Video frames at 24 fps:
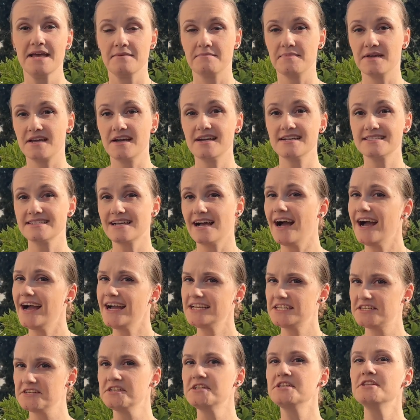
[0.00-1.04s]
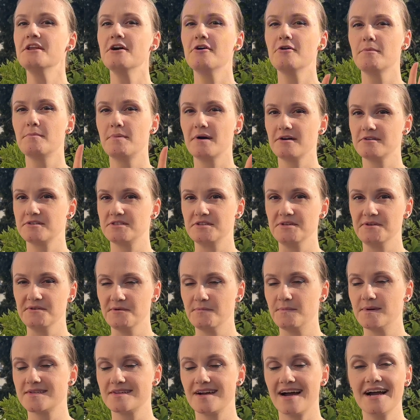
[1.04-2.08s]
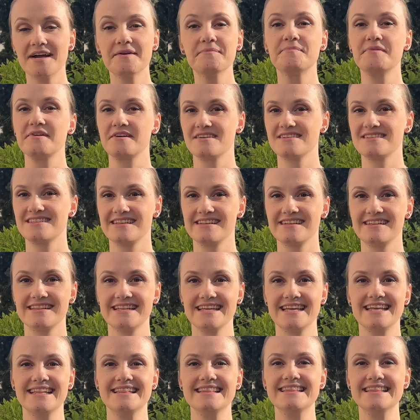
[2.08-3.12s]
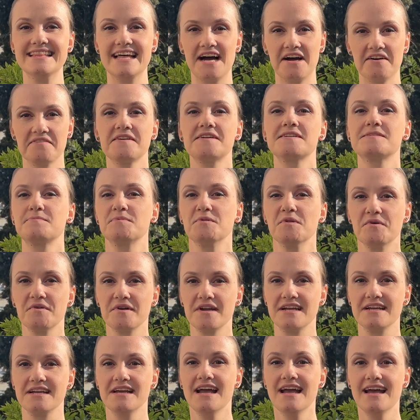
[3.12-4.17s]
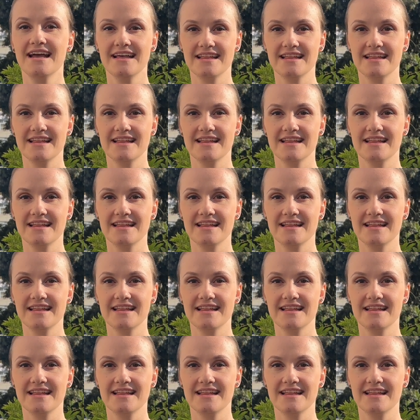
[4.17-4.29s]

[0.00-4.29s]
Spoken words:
because I don't know about you, but I personally love exploring